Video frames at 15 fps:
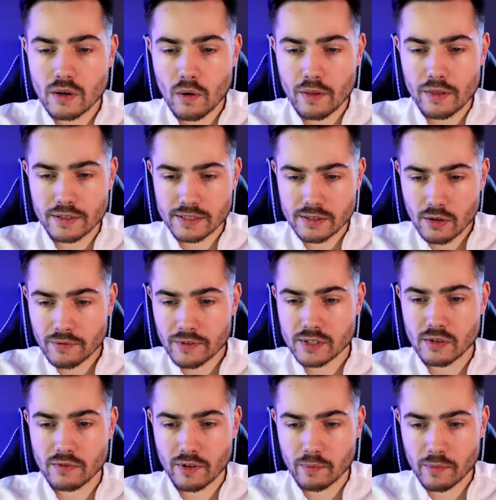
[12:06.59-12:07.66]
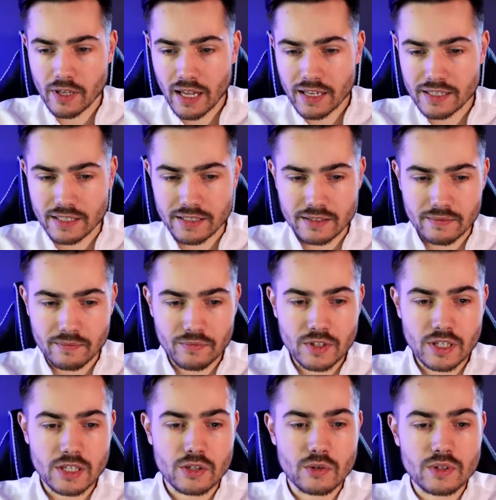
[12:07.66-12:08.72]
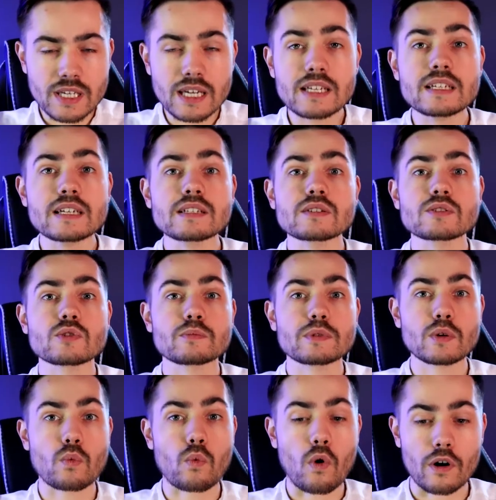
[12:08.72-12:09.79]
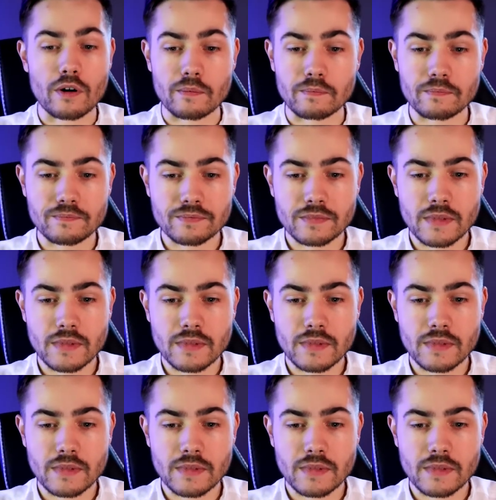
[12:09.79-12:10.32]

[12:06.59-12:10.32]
on the surface of a planet, you need it to be warm.